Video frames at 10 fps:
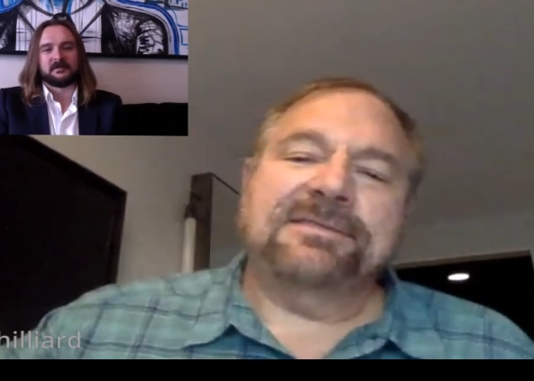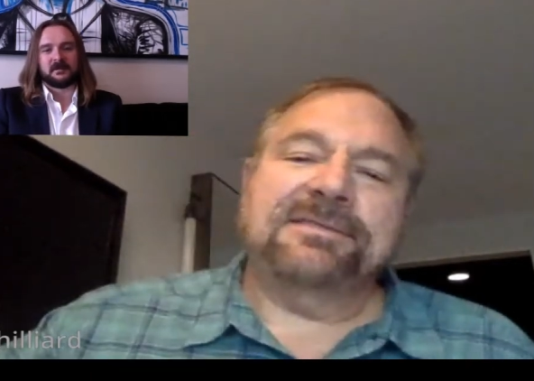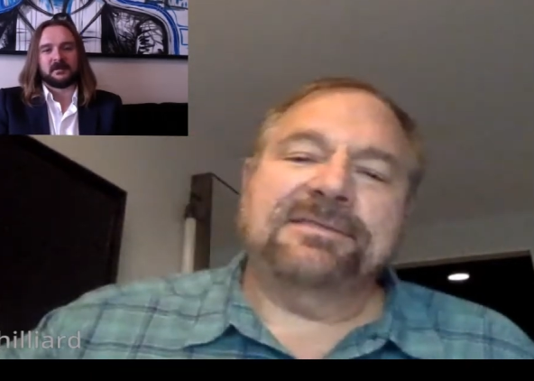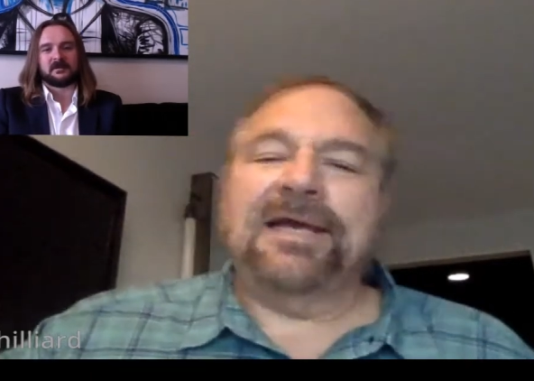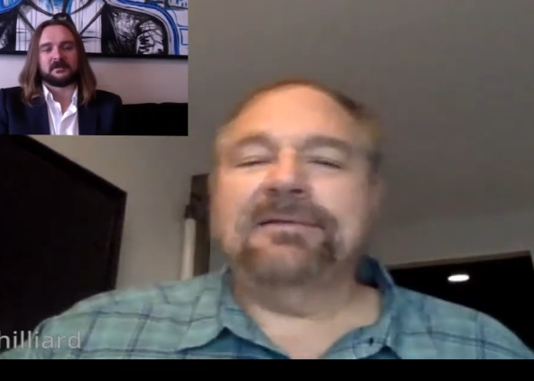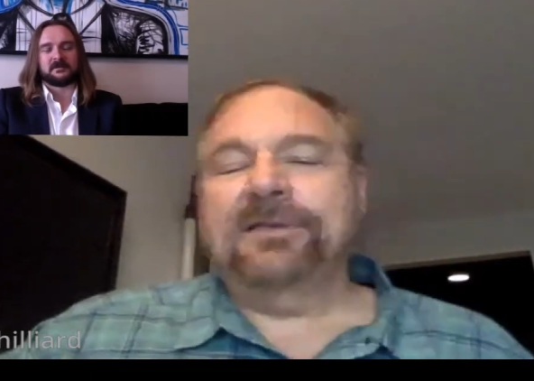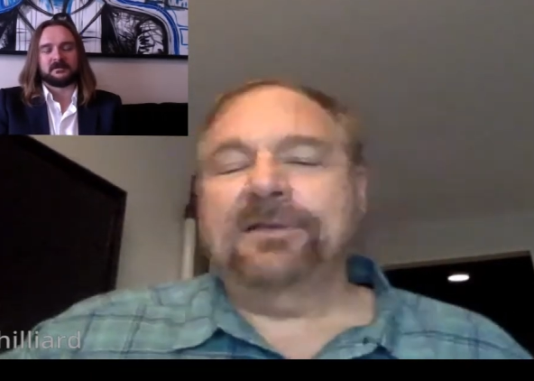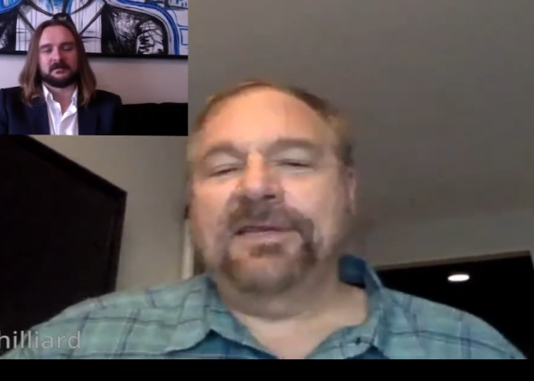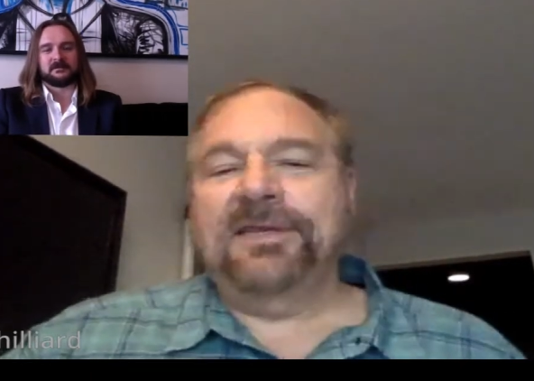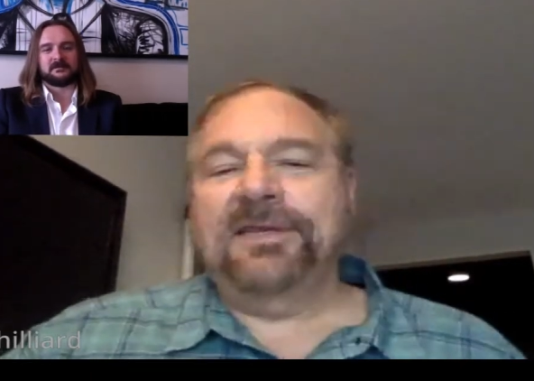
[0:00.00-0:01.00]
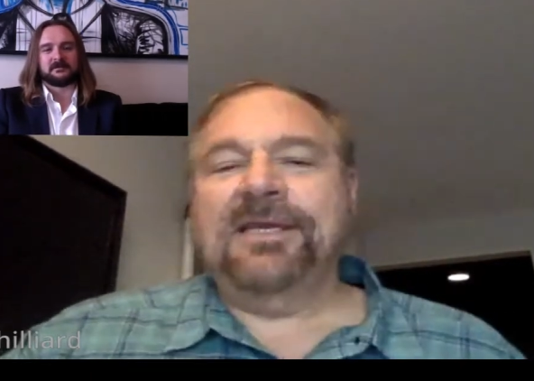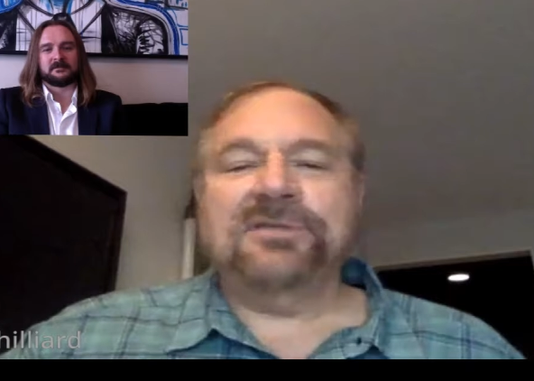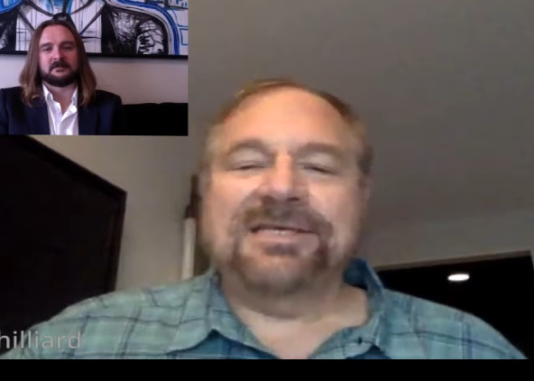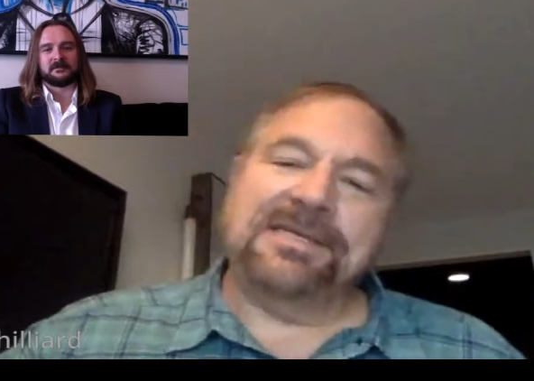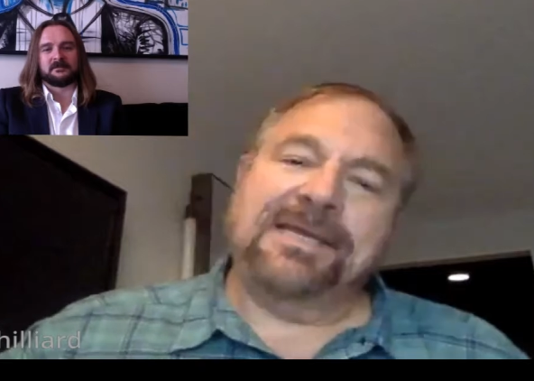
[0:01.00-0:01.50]
Speaker 1: and so we had you know
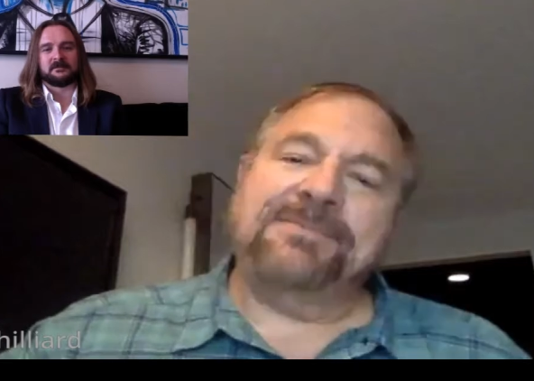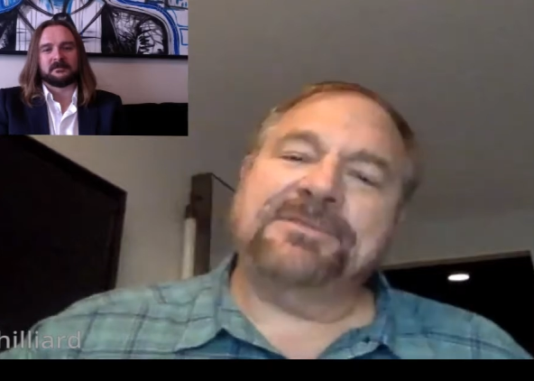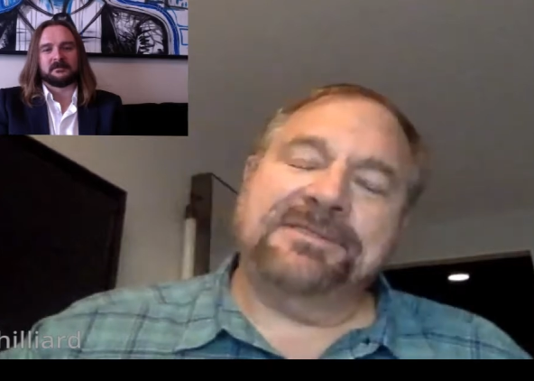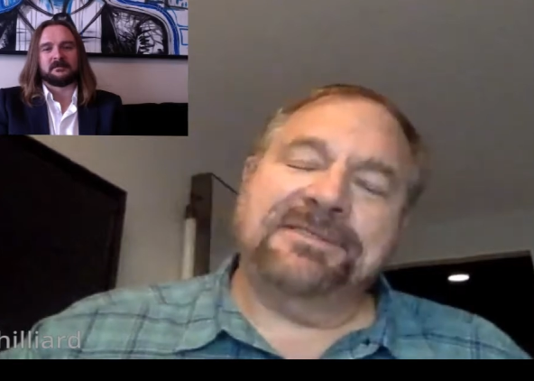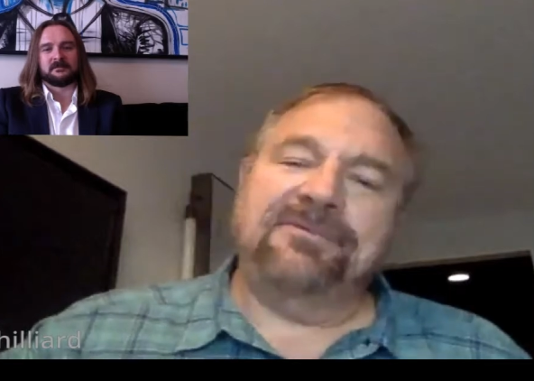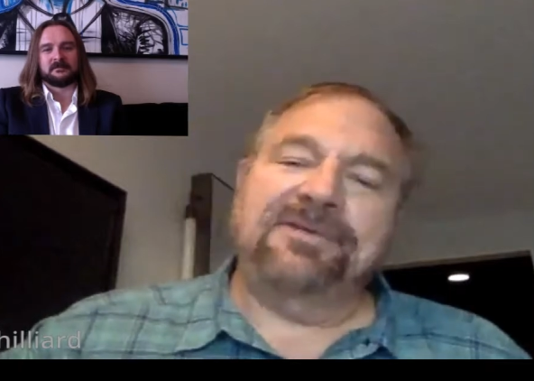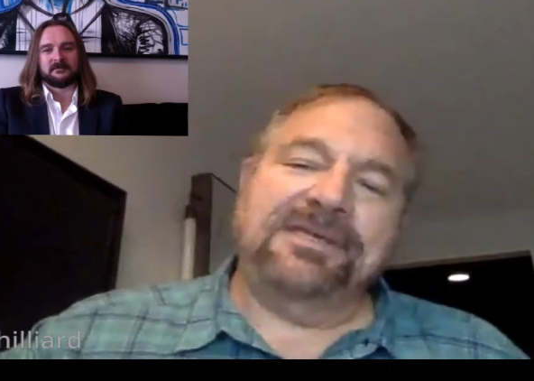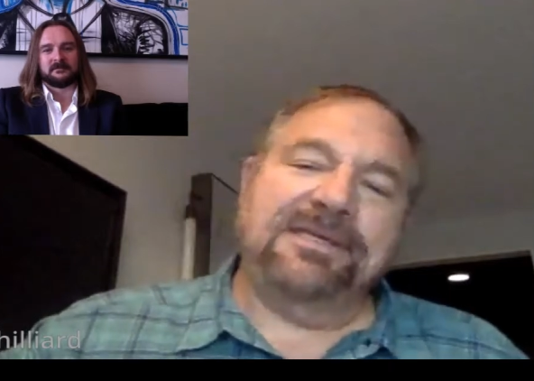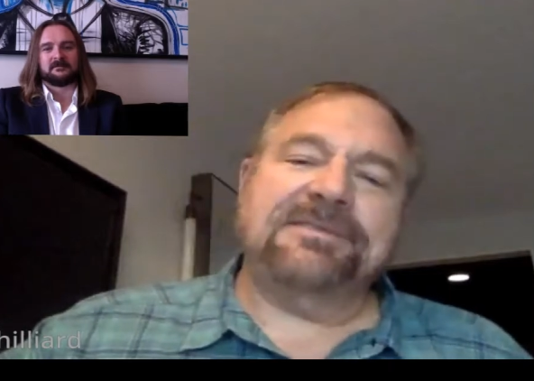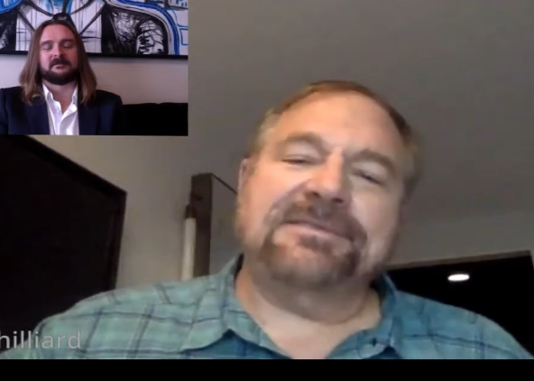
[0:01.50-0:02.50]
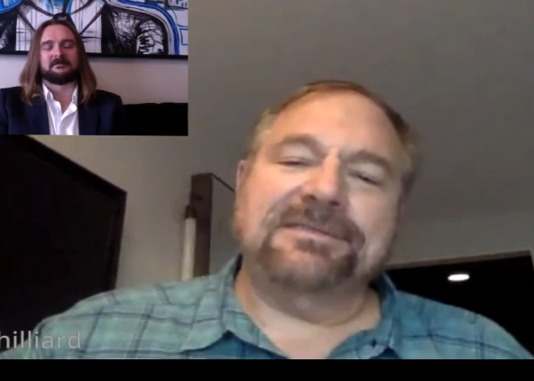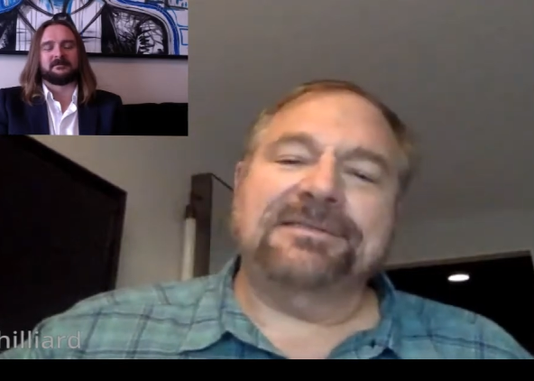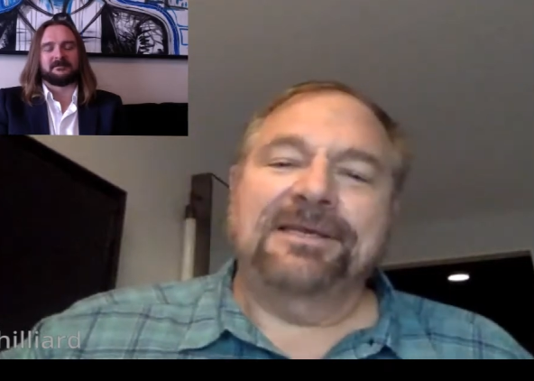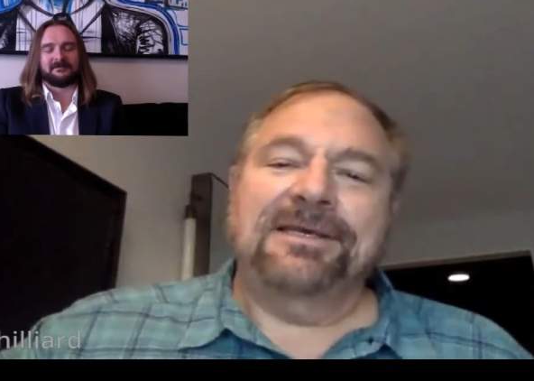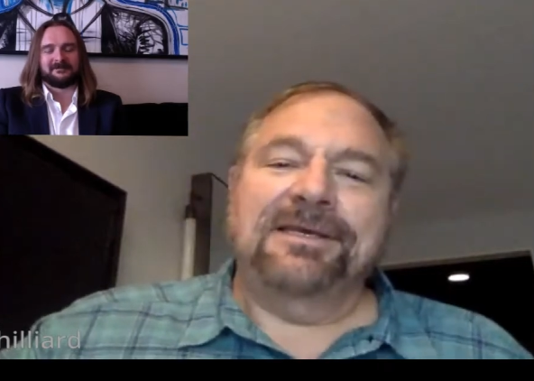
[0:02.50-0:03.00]
VHS tapes and
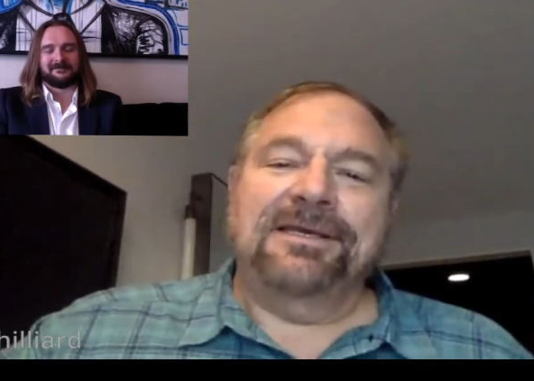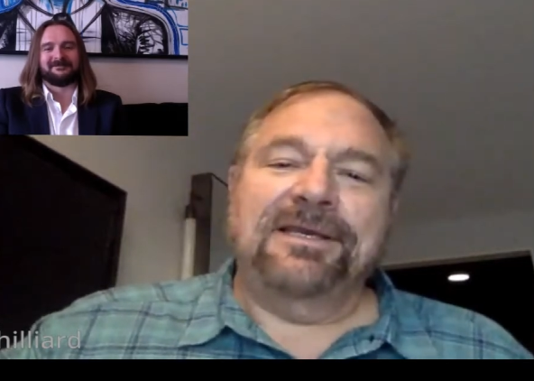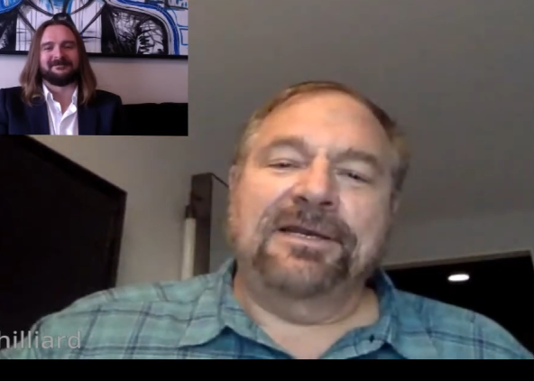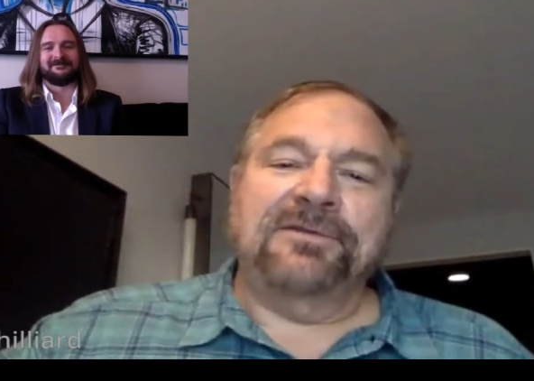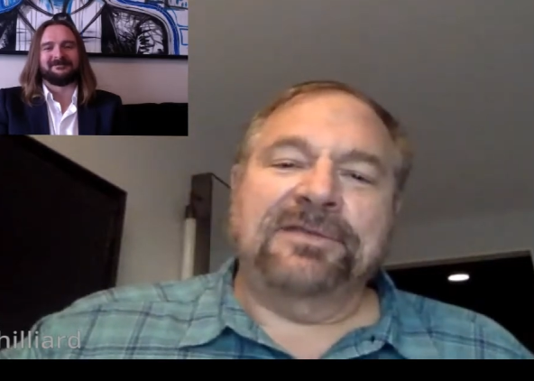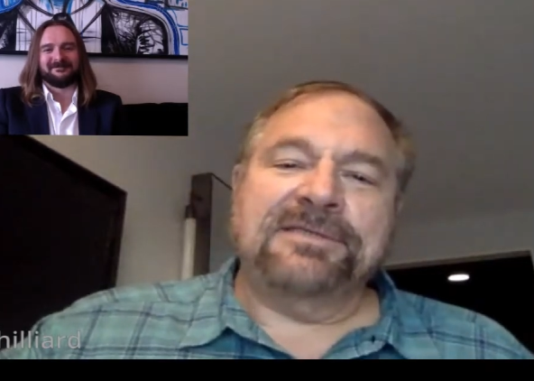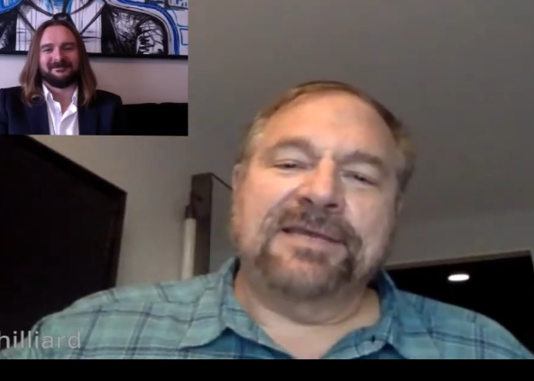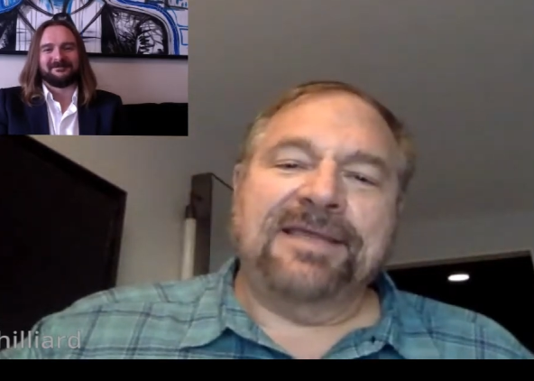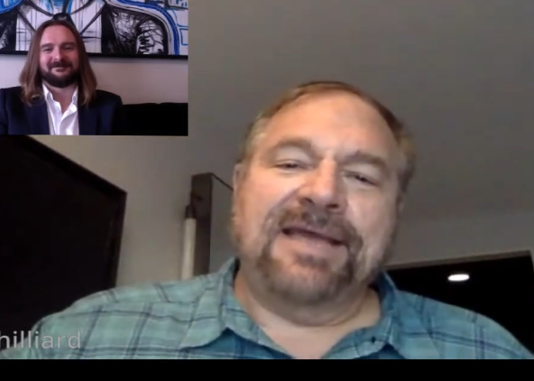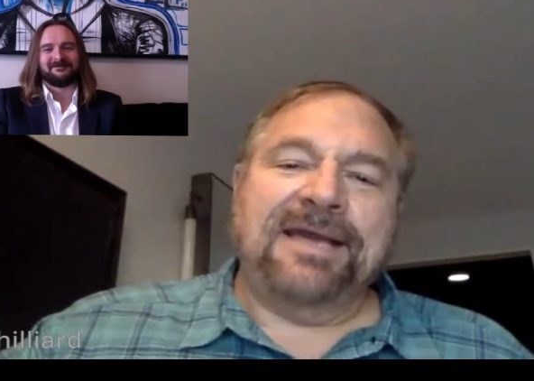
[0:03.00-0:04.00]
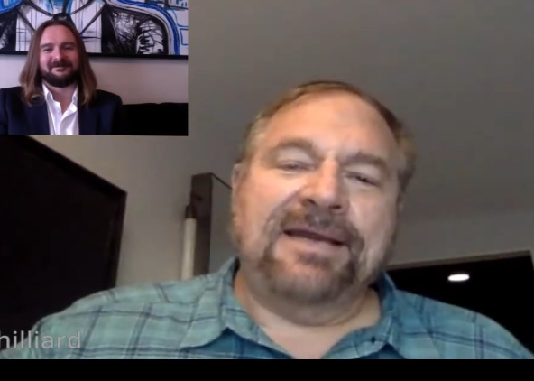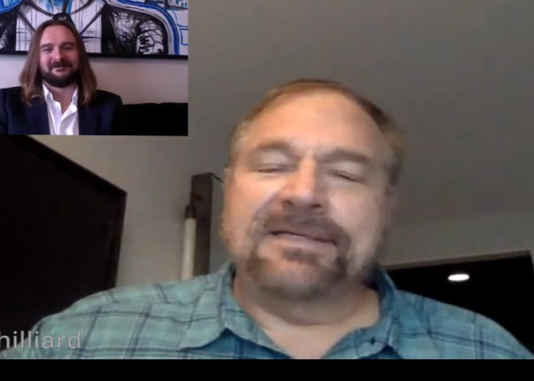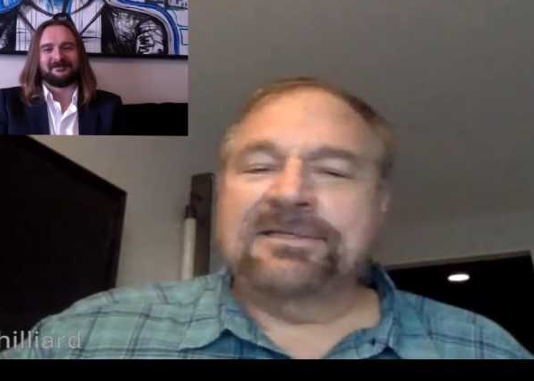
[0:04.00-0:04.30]
DVDs and you know things like that.